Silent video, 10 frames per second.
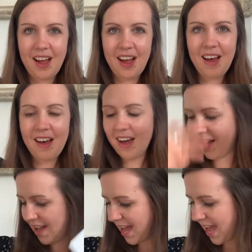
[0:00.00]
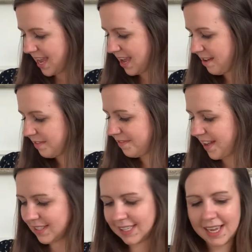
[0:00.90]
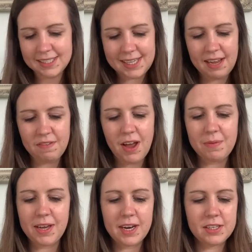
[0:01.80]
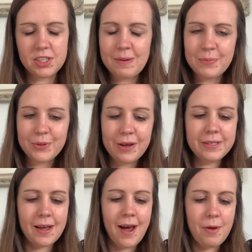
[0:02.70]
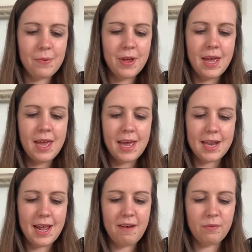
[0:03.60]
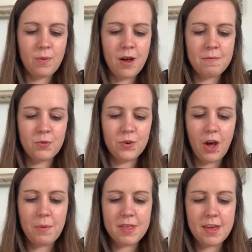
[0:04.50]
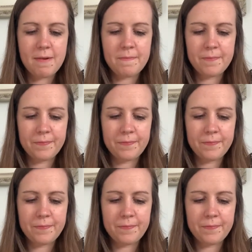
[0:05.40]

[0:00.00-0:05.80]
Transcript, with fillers: I. Fantastic. Right, we're going to jumble those up and have one more go at them.